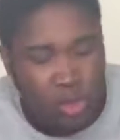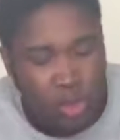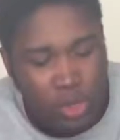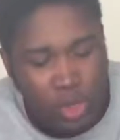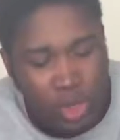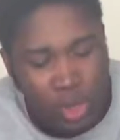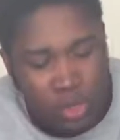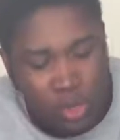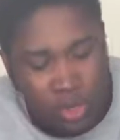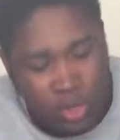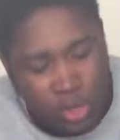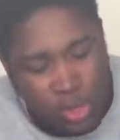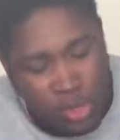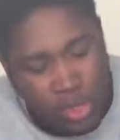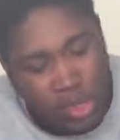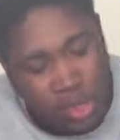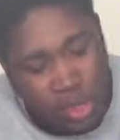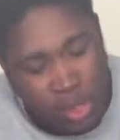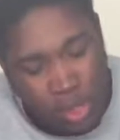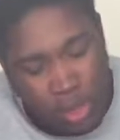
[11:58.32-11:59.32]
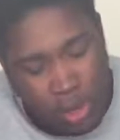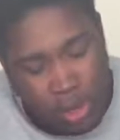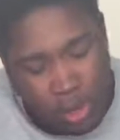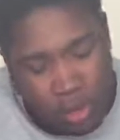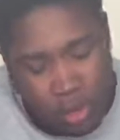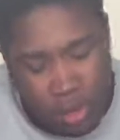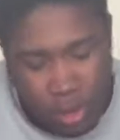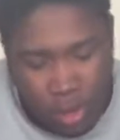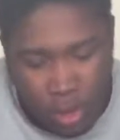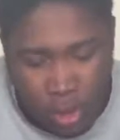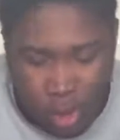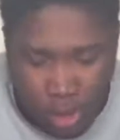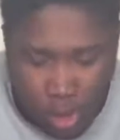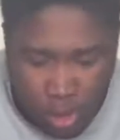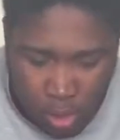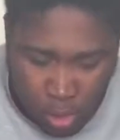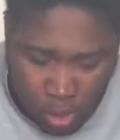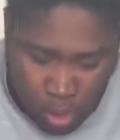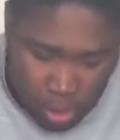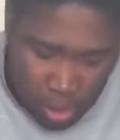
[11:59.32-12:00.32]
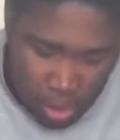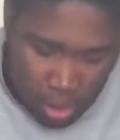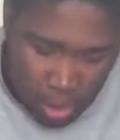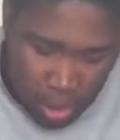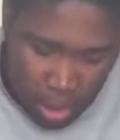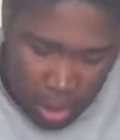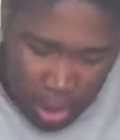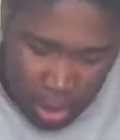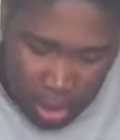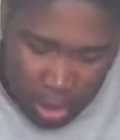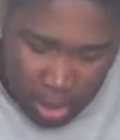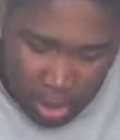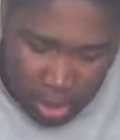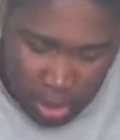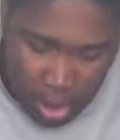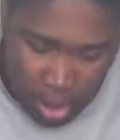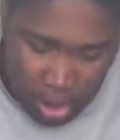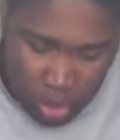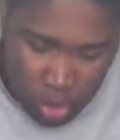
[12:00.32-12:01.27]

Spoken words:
what tells us what's in there. And